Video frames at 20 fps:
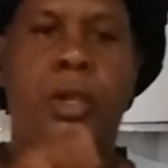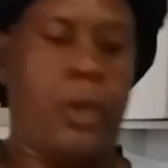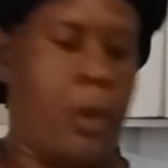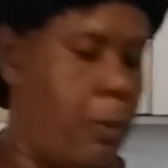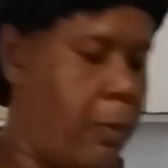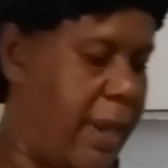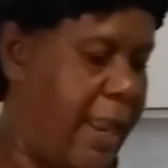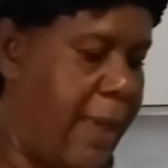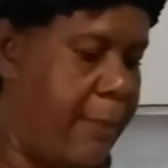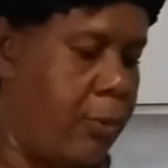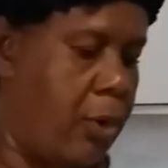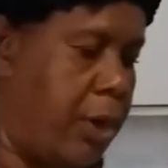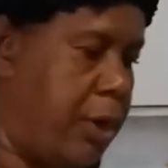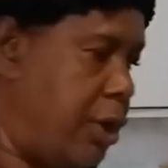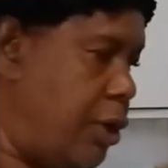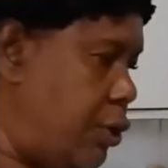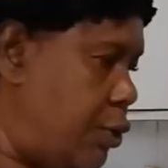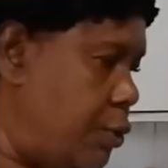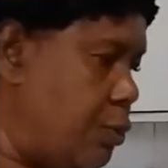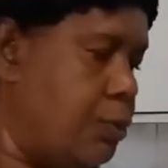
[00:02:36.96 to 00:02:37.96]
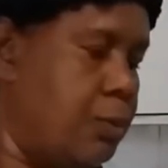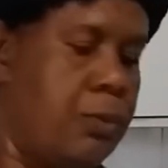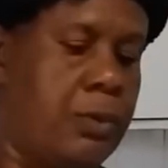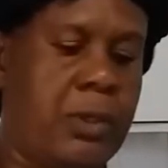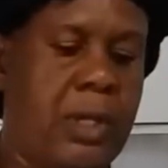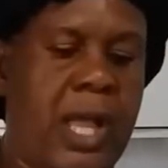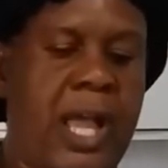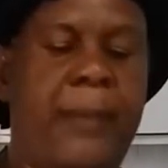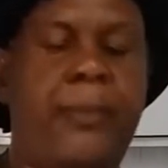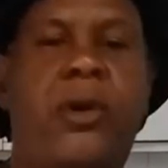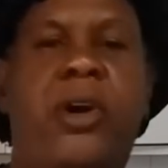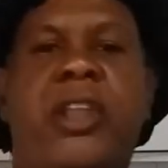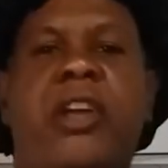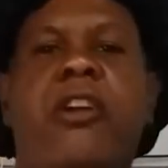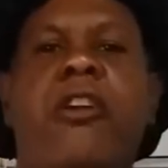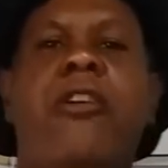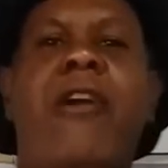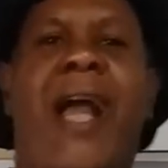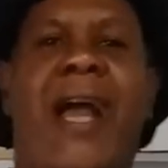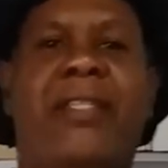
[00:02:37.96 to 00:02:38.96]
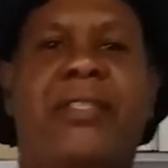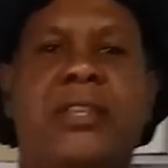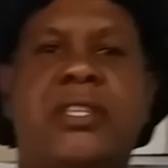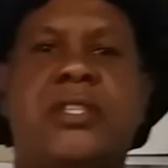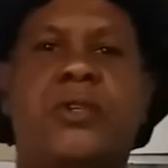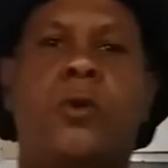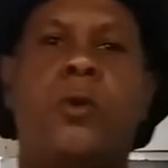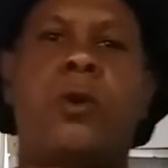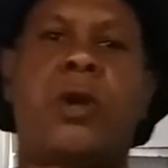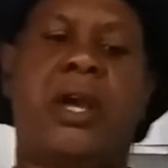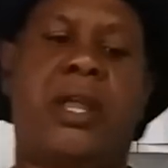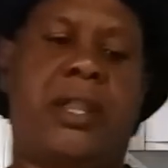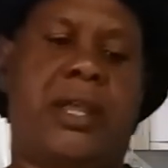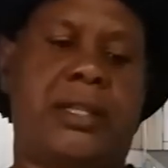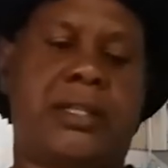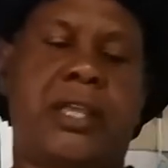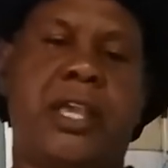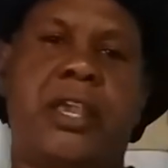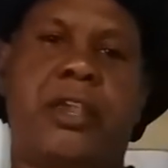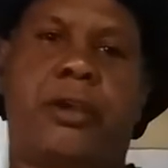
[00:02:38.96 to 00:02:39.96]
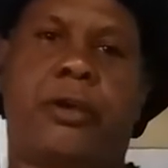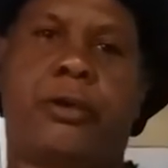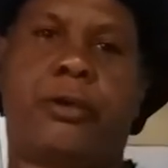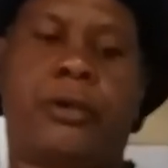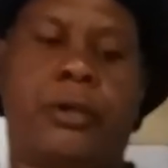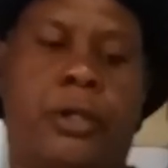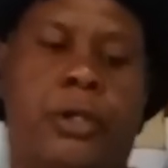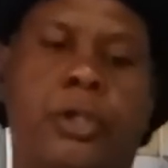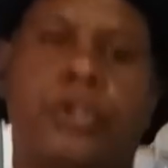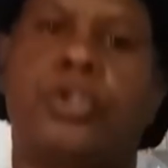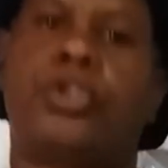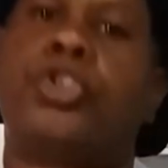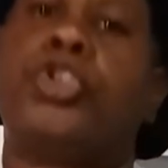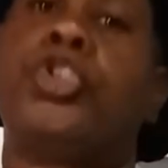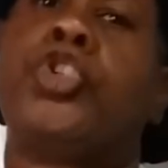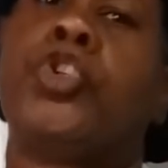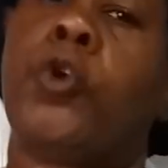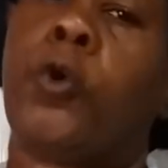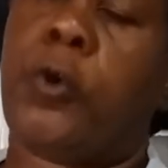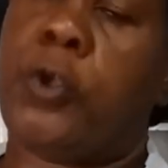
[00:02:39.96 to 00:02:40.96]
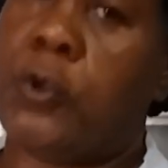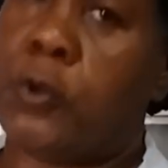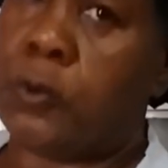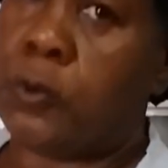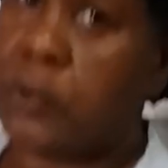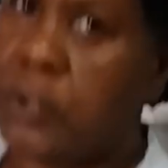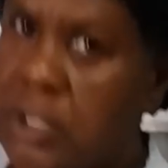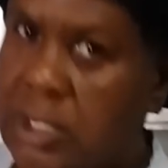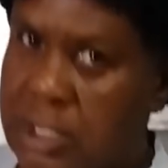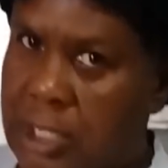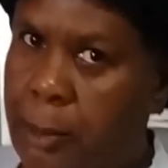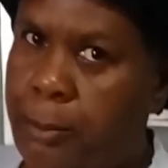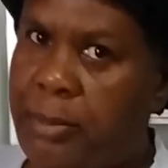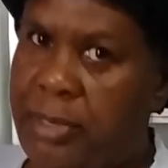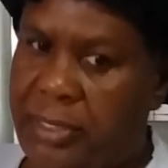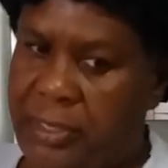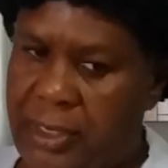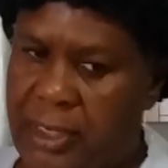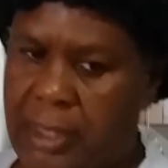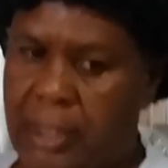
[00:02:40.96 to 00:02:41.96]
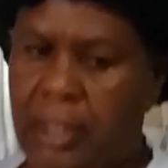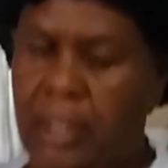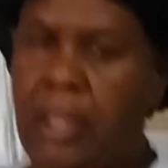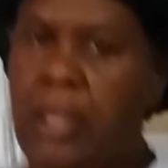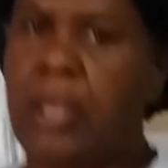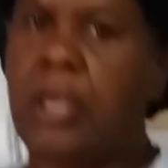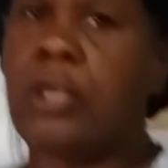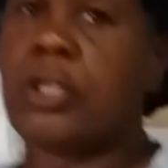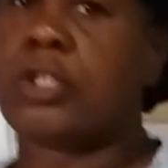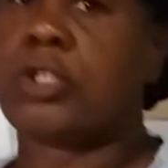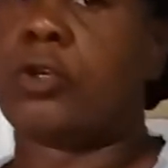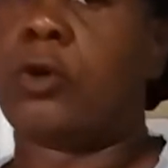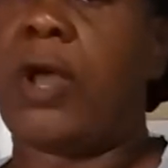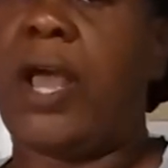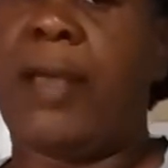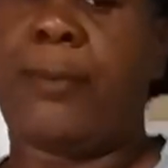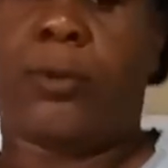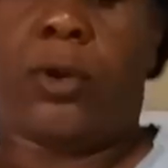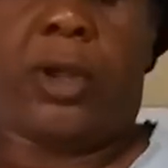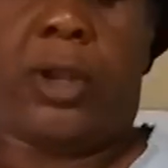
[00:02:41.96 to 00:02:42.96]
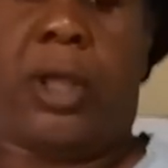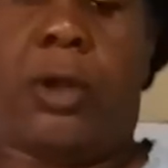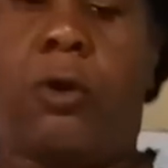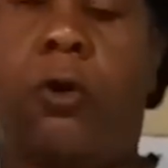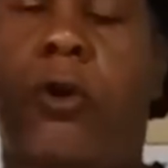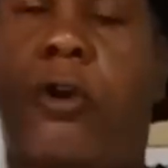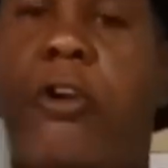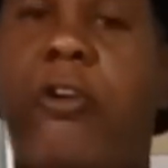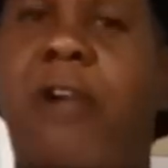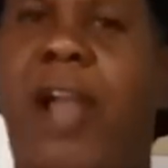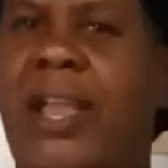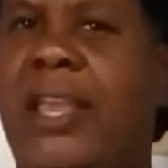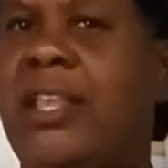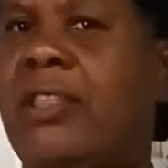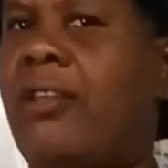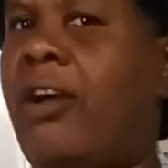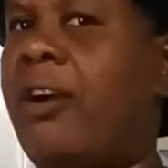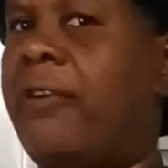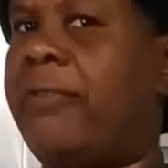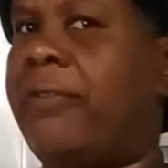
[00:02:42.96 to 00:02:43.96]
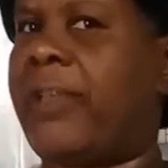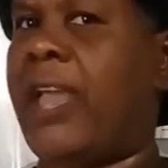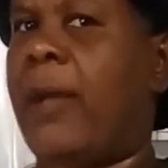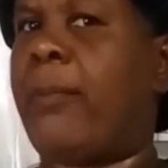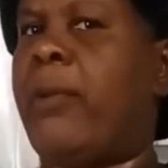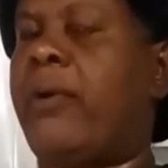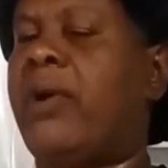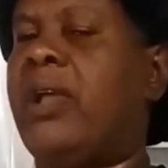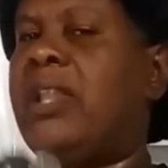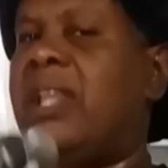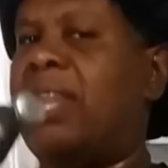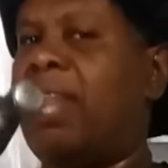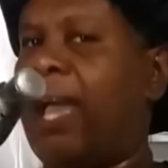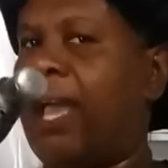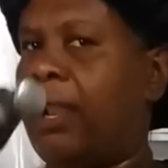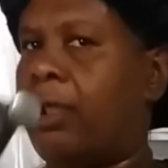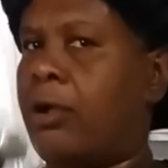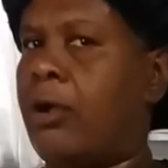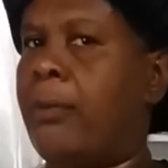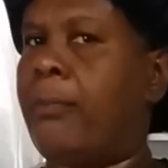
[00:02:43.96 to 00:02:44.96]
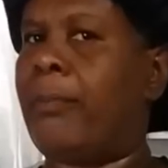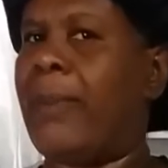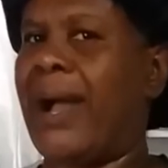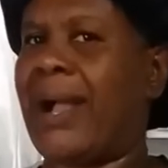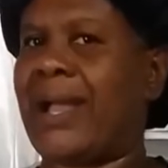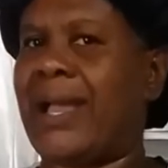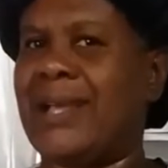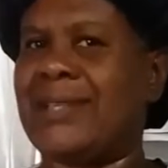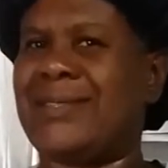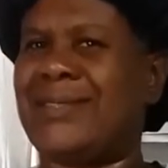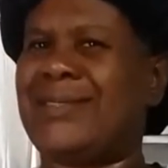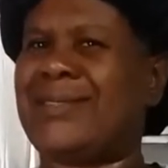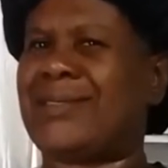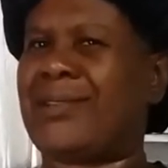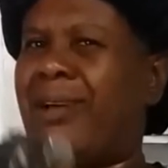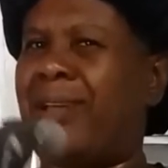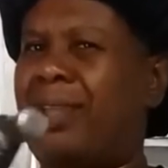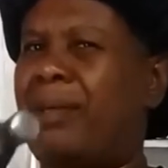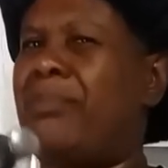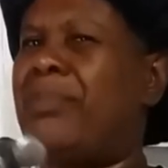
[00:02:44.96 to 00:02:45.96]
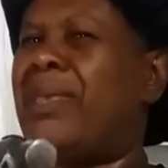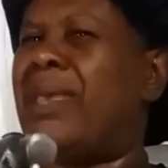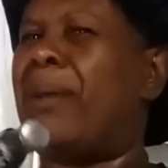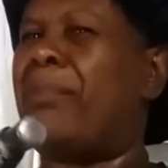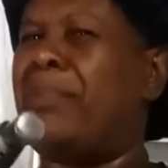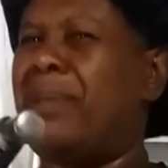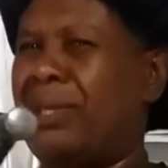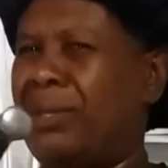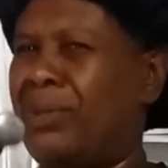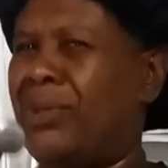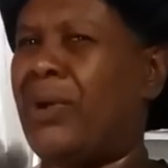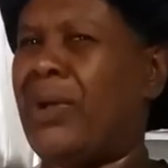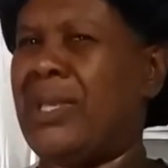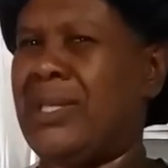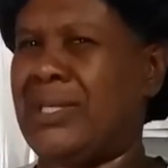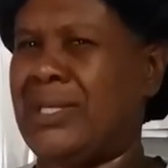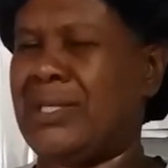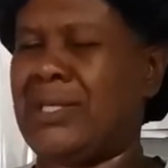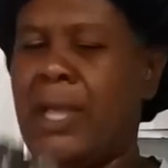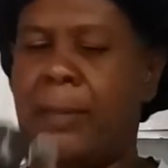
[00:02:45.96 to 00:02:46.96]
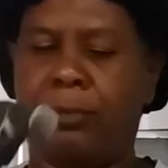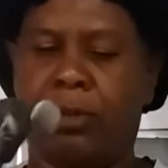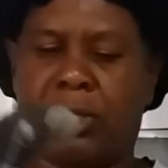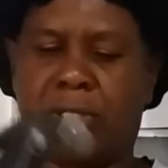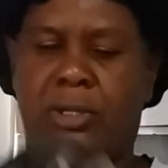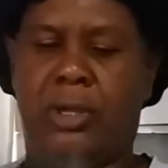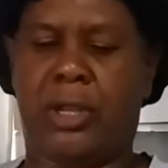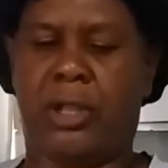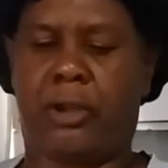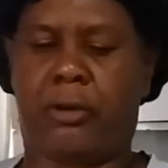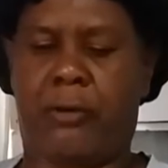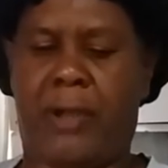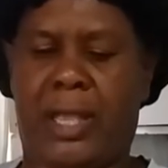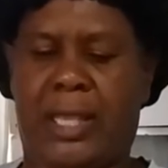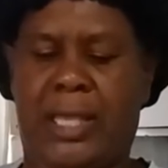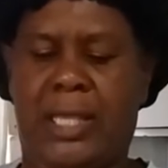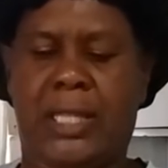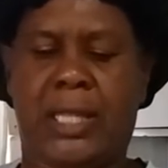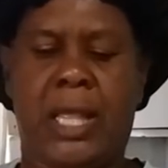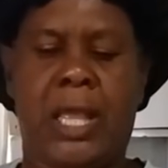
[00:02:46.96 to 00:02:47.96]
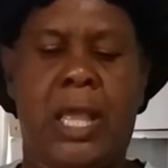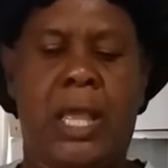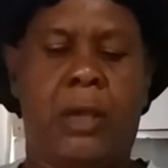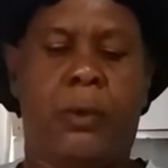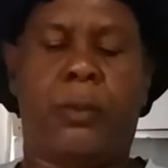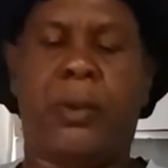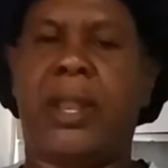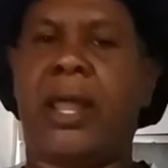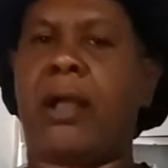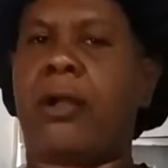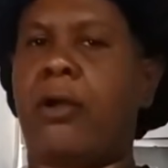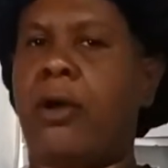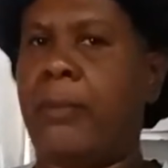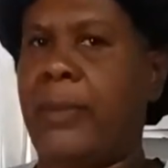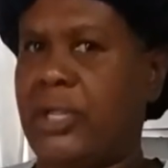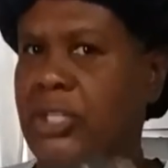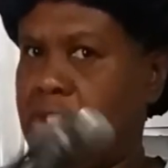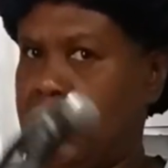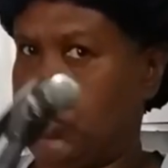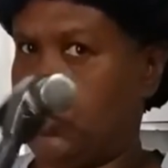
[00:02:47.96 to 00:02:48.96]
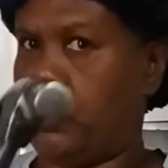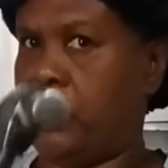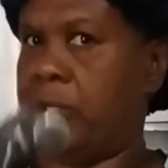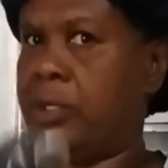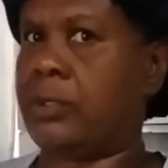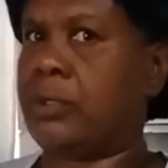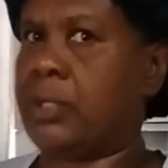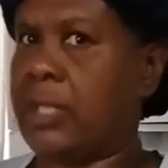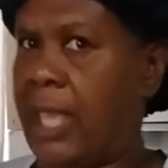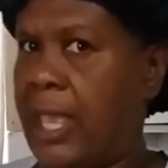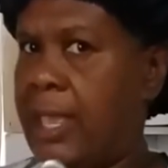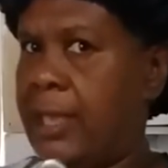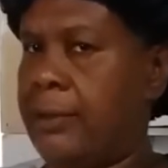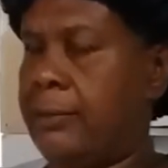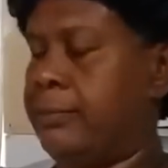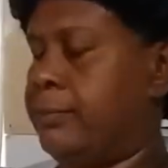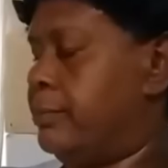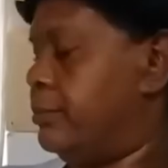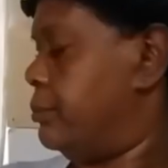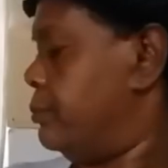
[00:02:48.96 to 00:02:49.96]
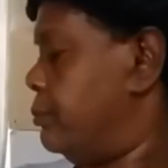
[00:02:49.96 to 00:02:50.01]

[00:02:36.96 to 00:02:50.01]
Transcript: Now what I'm gonna do, I'm gonna crack this coconut here to show you something. So I'm gonna go crack it off camera, then I'll come back, because it's gonna be a bit noisy. So I'm just gonna crack it when I come and show you, okay?